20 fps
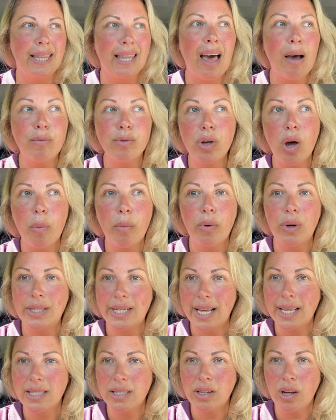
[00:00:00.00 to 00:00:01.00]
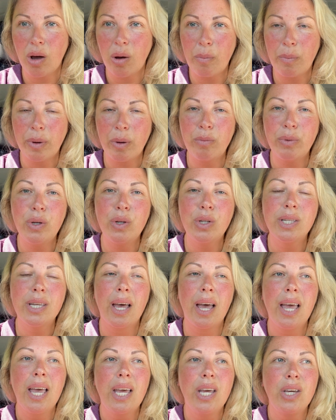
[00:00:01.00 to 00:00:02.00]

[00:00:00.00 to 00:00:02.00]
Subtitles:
laptop or a desktop computer,